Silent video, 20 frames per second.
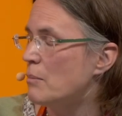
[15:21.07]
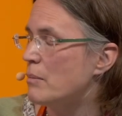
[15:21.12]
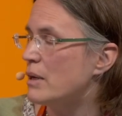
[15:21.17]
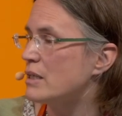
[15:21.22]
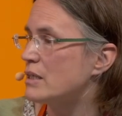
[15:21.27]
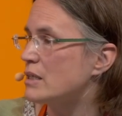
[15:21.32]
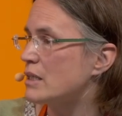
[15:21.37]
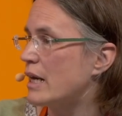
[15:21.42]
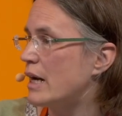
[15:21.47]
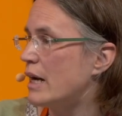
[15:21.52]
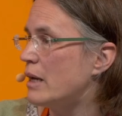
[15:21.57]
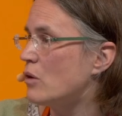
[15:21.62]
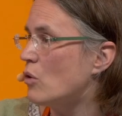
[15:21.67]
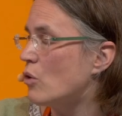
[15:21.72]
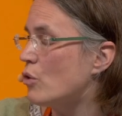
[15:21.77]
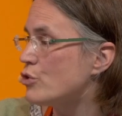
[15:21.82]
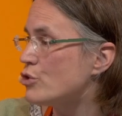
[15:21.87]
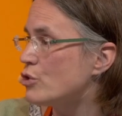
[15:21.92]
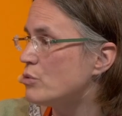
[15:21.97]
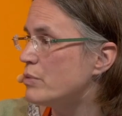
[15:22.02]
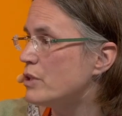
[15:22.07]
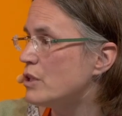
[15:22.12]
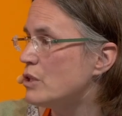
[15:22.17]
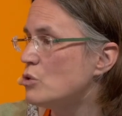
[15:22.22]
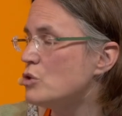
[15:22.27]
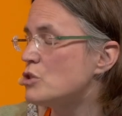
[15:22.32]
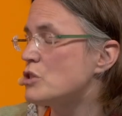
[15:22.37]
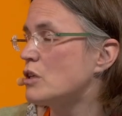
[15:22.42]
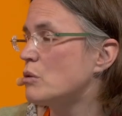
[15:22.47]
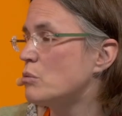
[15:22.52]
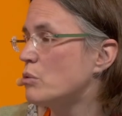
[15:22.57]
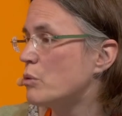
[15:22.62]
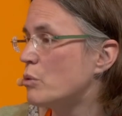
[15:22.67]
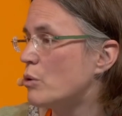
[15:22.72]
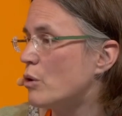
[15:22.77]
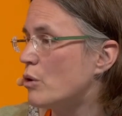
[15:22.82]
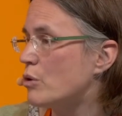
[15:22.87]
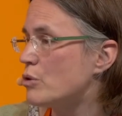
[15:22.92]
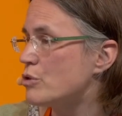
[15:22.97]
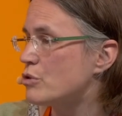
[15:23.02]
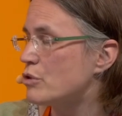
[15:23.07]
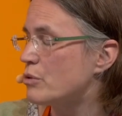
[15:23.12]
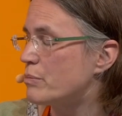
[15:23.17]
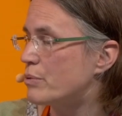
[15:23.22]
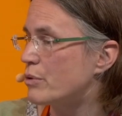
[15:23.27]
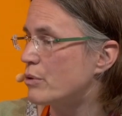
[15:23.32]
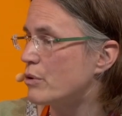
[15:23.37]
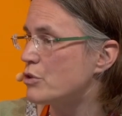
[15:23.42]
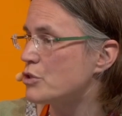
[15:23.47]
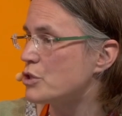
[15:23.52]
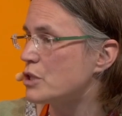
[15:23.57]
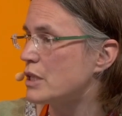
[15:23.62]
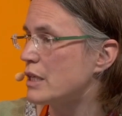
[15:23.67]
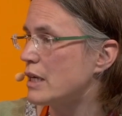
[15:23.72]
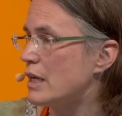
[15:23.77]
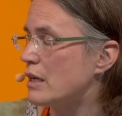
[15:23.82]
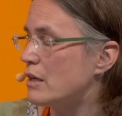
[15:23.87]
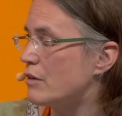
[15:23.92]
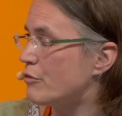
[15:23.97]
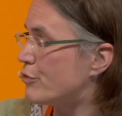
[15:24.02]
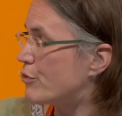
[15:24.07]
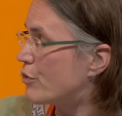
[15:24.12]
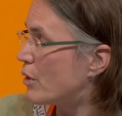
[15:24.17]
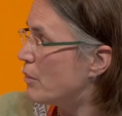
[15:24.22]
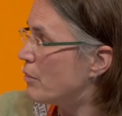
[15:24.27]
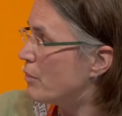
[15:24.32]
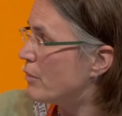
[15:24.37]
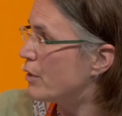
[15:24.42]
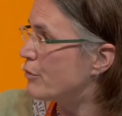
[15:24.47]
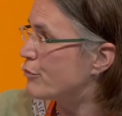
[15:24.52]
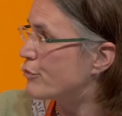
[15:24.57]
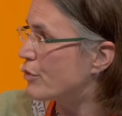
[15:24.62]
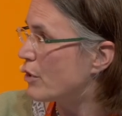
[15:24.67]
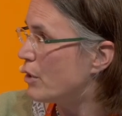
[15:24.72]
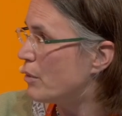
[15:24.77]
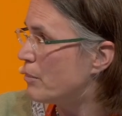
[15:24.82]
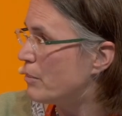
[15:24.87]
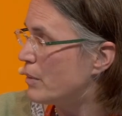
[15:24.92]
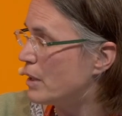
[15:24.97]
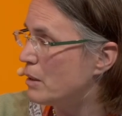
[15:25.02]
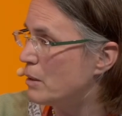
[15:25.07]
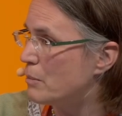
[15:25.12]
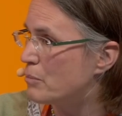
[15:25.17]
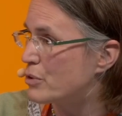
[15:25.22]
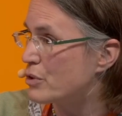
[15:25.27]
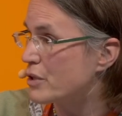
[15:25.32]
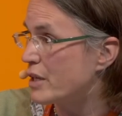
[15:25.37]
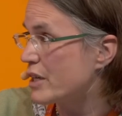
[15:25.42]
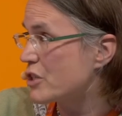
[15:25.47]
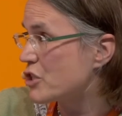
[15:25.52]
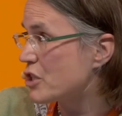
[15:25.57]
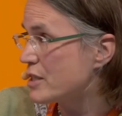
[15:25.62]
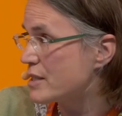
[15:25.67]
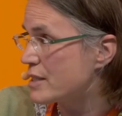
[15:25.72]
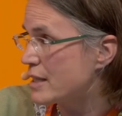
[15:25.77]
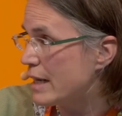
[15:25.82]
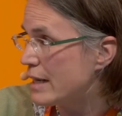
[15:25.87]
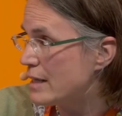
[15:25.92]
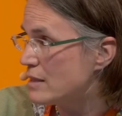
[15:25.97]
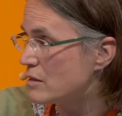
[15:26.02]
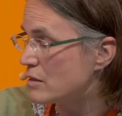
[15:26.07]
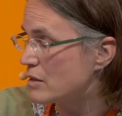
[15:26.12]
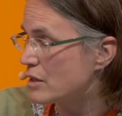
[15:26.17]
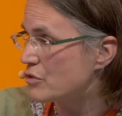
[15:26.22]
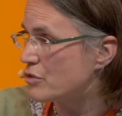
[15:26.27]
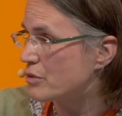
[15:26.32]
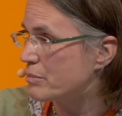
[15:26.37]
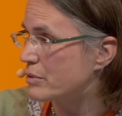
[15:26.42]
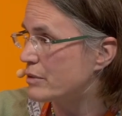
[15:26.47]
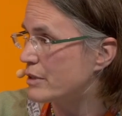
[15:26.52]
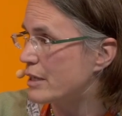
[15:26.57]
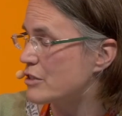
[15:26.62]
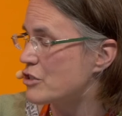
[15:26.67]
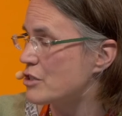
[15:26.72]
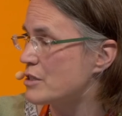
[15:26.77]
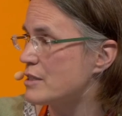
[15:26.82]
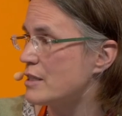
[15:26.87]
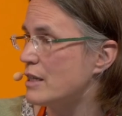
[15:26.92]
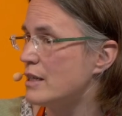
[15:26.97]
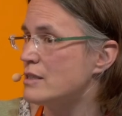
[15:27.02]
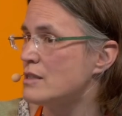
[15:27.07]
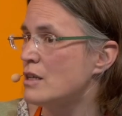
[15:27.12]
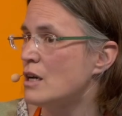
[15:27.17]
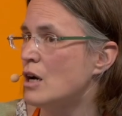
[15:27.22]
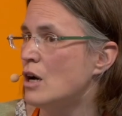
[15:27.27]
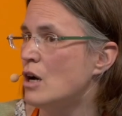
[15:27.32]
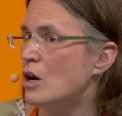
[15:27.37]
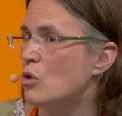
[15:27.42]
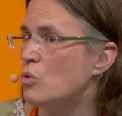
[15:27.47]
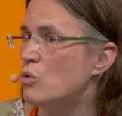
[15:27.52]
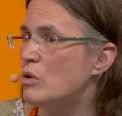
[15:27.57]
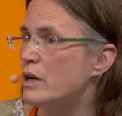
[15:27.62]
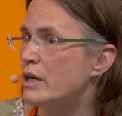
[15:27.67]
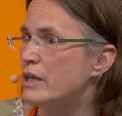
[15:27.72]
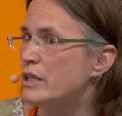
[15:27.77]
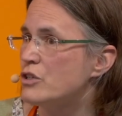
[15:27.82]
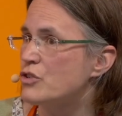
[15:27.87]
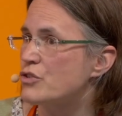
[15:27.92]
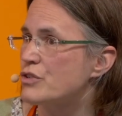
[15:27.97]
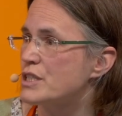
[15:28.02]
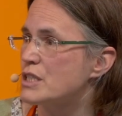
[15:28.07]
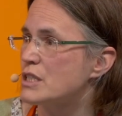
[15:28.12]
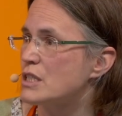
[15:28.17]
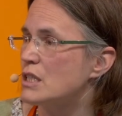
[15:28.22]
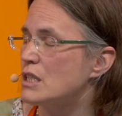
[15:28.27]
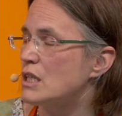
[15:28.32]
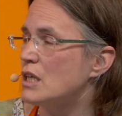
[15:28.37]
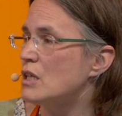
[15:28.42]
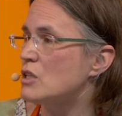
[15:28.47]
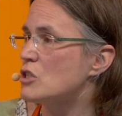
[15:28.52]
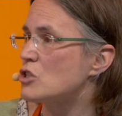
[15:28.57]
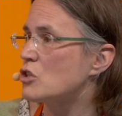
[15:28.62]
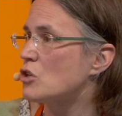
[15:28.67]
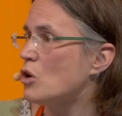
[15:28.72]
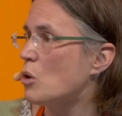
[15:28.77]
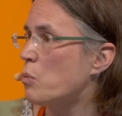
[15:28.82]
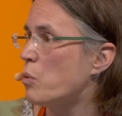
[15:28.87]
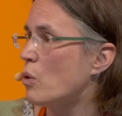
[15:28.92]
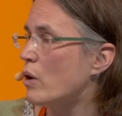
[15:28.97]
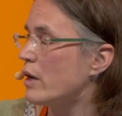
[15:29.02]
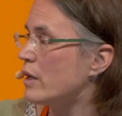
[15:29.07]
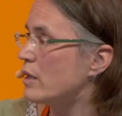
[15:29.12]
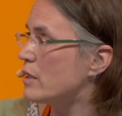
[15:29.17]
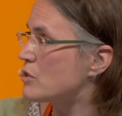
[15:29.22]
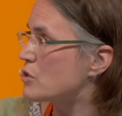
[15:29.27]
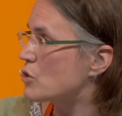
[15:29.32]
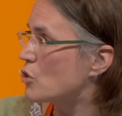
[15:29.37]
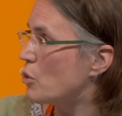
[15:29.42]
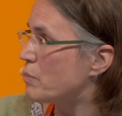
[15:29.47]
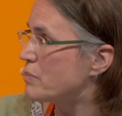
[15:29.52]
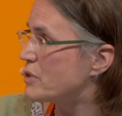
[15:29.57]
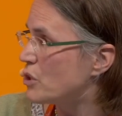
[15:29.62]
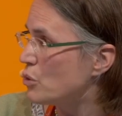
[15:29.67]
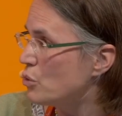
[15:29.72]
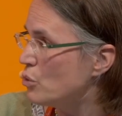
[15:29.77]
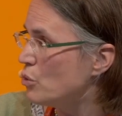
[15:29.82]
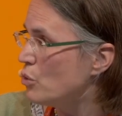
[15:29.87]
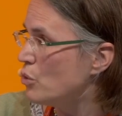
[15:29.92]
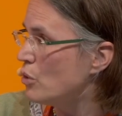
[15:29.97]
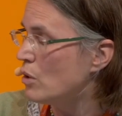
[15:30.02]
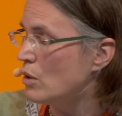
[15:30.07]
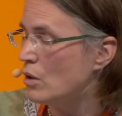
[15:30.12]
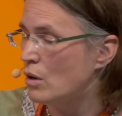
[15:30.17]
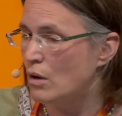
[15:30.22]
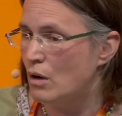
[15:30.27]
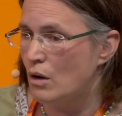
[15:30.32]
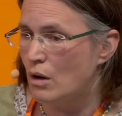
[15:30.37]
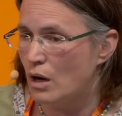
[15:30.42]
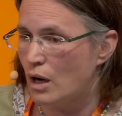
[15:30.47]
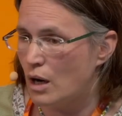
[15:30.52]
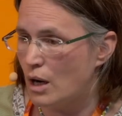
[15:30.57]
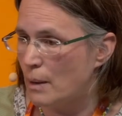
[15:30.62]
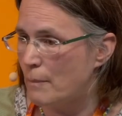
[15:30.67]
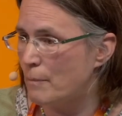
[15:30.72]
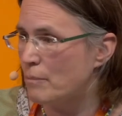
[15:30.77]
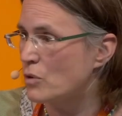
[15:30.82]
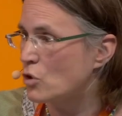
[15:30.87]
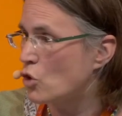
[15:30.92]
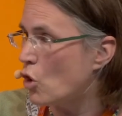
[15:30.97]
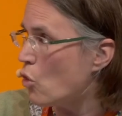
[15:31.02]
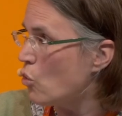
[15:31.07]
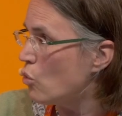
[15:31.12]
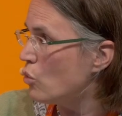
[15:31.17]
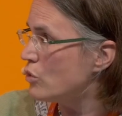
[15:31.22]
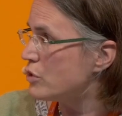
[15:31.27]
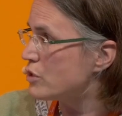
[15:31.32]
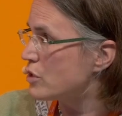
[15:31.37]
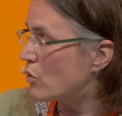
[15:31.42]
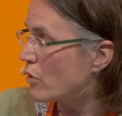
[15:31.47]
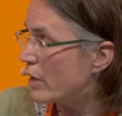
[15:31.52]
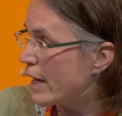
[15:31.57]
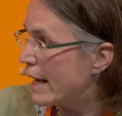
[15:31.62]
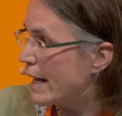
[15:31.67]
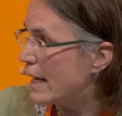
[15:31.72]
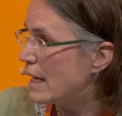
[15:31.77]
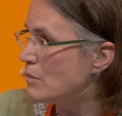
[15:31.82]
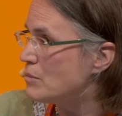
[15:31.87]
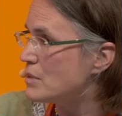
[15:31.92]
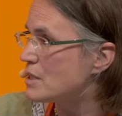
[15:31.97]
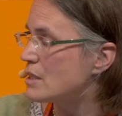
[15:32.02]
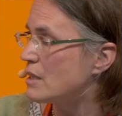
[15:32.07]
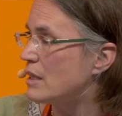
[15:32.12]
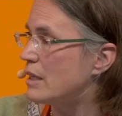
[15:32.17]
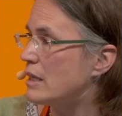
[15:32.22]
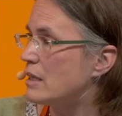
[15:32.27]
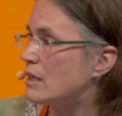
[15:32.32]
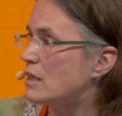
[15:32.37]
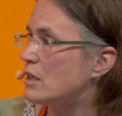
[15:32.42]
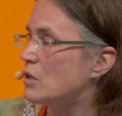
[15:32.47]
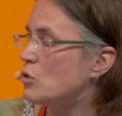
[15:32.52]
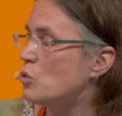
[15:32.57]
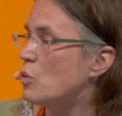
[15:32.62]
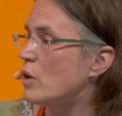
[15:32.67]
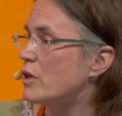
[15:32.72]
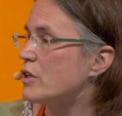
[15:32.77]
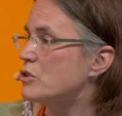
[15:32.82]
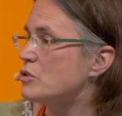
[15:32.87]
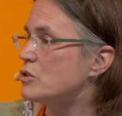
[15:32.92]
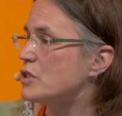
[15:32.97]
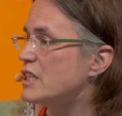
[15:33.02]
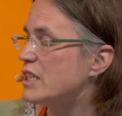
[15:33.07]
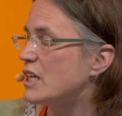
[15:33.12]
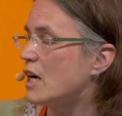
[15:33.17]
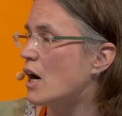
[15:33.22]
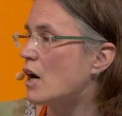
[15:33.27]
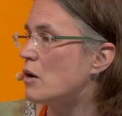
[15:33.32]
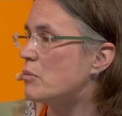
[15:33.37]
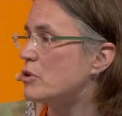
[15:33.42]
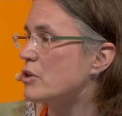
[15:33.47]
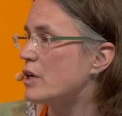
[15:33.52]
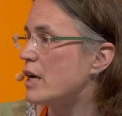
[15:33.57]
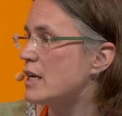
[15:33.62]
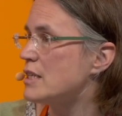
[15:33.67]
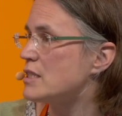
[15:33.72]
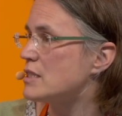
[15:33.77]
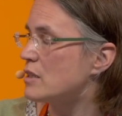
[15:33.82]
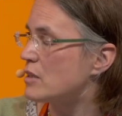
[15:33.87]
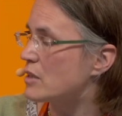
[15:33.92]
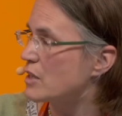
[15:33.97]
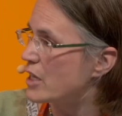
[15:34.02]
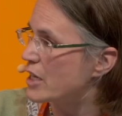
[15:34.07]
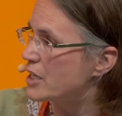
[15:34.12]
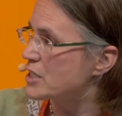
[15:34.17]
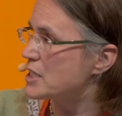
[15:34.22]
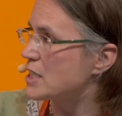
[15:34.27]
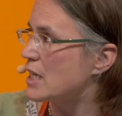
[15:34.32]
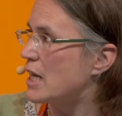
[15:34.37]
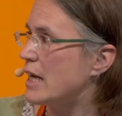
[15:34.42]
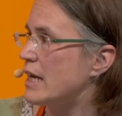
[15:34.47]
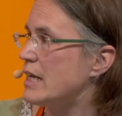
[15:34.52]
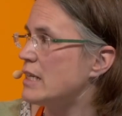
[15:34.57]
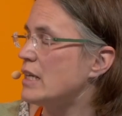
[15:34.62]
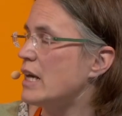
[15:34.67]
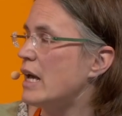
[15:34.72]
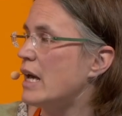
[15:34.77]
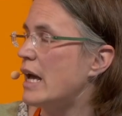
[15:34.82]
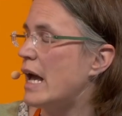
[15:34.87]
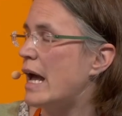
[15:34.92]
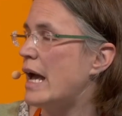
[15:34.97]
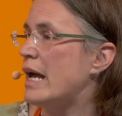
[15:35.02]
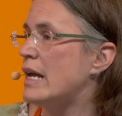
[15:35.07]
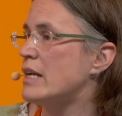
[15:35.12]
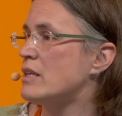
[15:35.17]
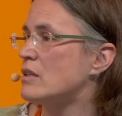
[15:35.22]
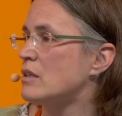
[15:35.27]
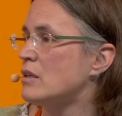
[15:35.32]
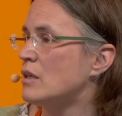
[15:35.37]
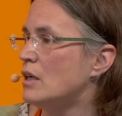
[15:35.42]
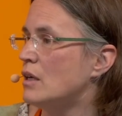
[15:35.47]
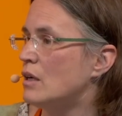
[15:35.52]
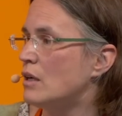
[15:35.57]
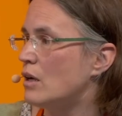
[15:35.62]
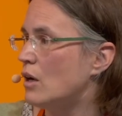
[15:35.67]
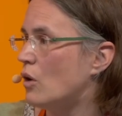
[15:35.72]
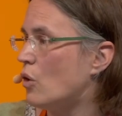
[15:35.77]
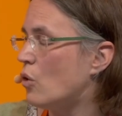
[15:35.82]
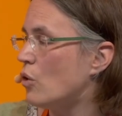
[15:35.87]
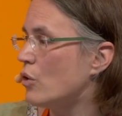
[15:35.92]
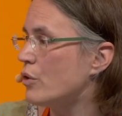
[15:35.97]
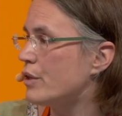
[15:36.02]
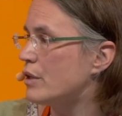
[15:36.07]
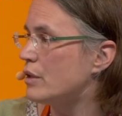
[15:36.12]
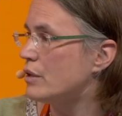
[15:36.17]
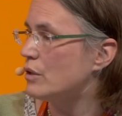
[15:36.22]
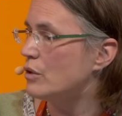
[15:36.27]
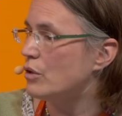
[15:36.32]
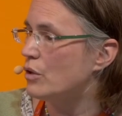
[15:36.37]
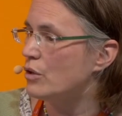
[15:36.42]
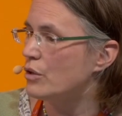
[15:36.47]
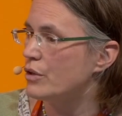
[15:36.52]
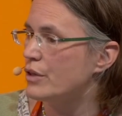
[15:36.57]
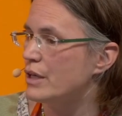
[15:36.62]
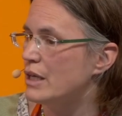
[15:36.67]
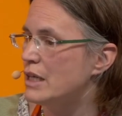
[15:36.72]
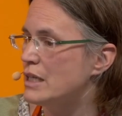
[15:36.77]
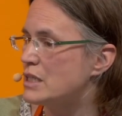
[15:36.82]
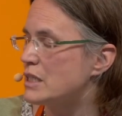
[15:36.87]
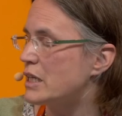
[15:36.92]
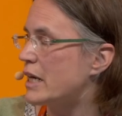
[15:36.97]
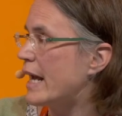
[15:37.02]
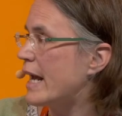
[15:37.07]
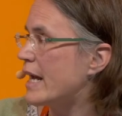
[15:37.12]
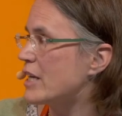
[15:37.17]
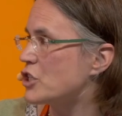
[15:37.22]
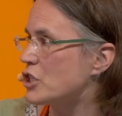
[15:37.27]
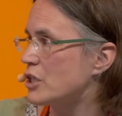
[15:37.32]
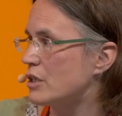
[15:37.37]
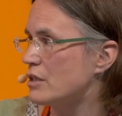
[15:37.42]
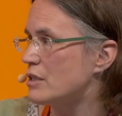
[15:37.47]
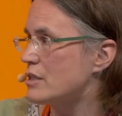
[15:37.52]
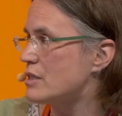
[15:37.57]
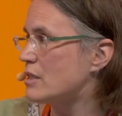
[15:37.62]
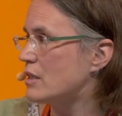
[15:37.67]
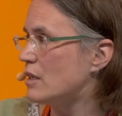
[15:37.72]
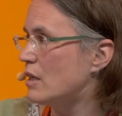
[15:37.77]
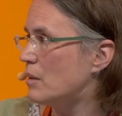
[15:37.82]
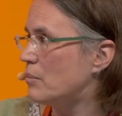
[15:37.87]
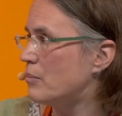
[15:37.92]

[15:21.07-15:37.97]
But it can also be used, and we were also approached from production sites, industrial production sites, who are interested in Scope 1 and Scope 2 goals or aims, and who wanted to decarbonize their site and all the interactions